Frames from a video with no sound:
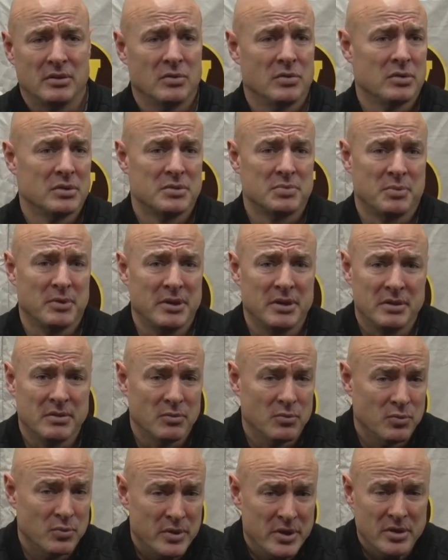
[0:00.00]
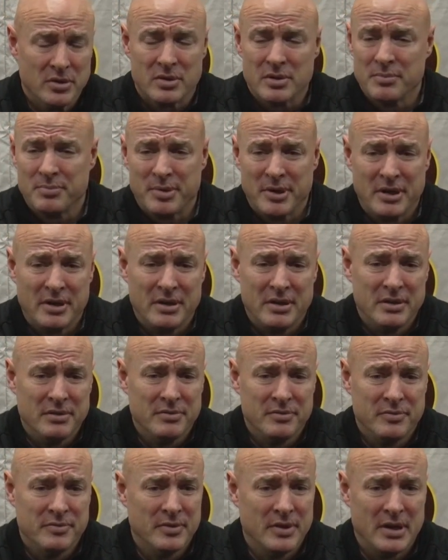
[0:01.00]
Lawrence playing a real
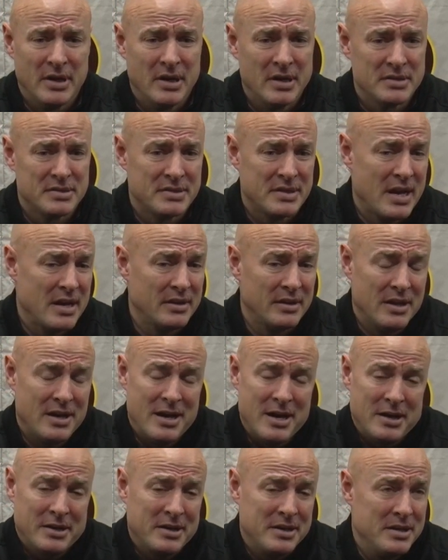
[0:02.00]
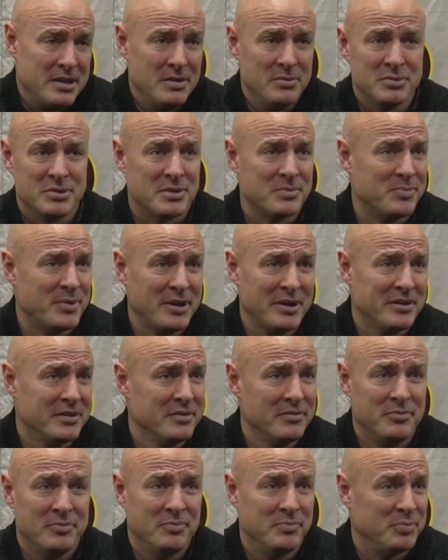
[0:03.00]
competitive style of hockey. He was a
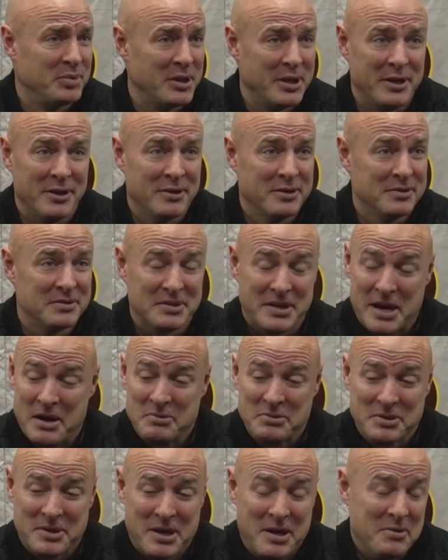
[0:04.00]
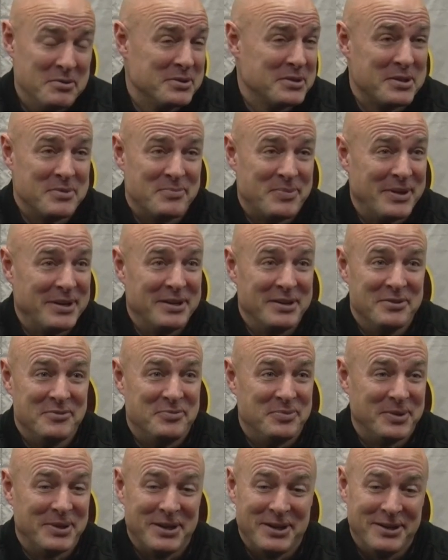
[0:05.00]
competitive player. I was a
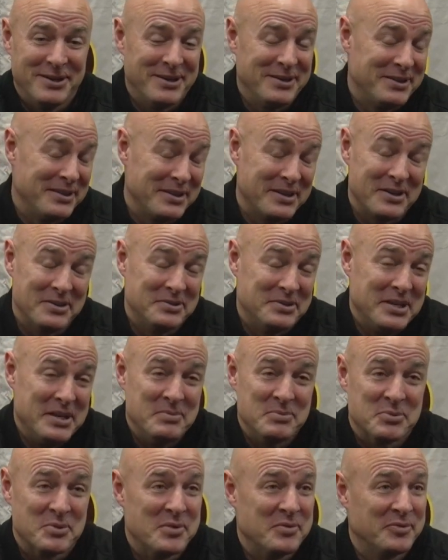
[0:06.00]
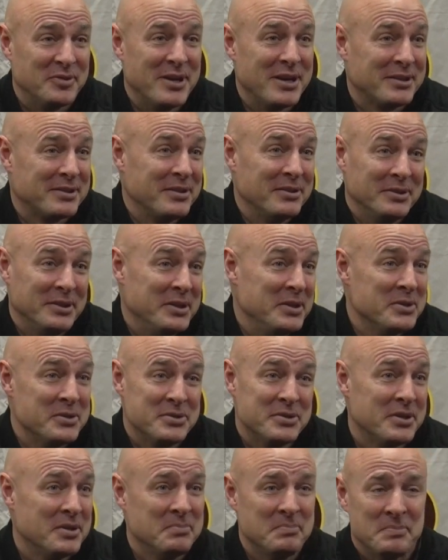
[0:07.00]
competitive player. I think our teams reflect their
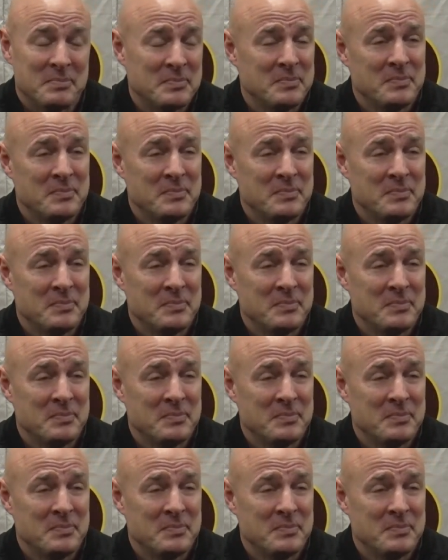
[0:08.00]
leadership.